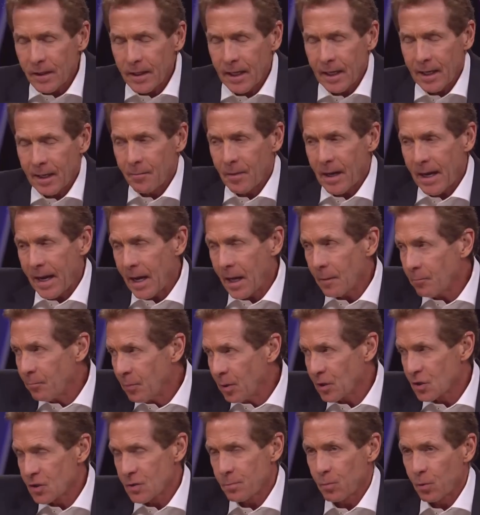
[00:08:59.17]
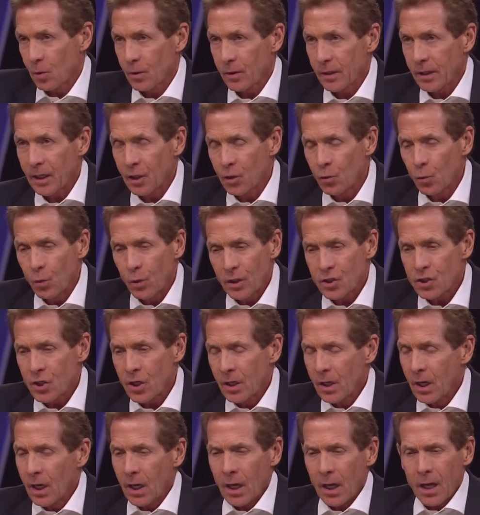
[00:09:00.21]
the game at Pittsburgh, in which